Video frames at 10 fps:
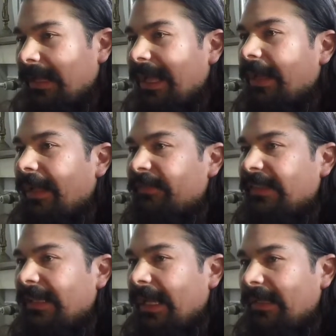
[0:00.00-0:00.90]
The
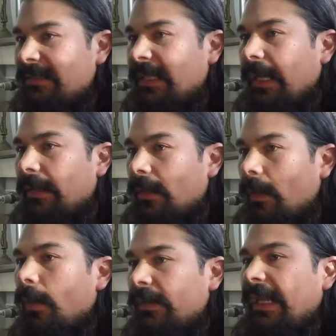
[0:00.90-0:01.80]
FDA
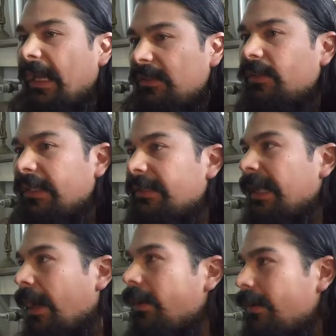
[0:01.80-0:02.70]
said, oh yeah, you
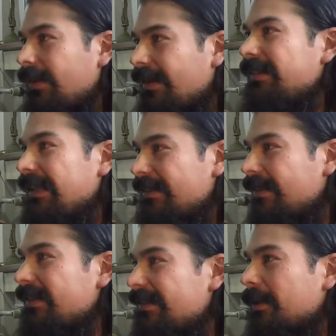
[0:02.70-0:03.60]
can tell
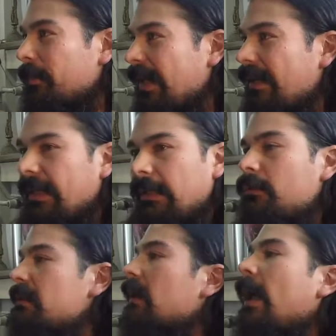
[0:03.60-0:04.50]
that there's something,
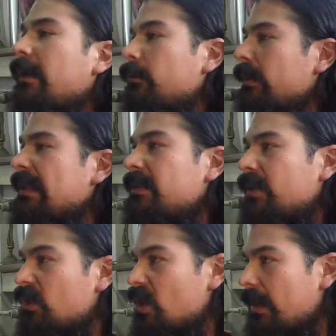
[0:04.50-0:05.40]
and there was a lot of
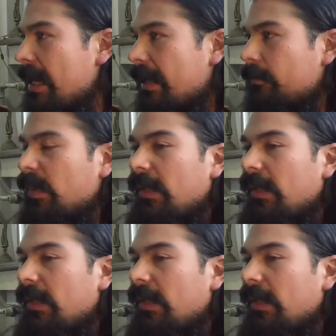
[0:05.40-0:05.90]
research on that.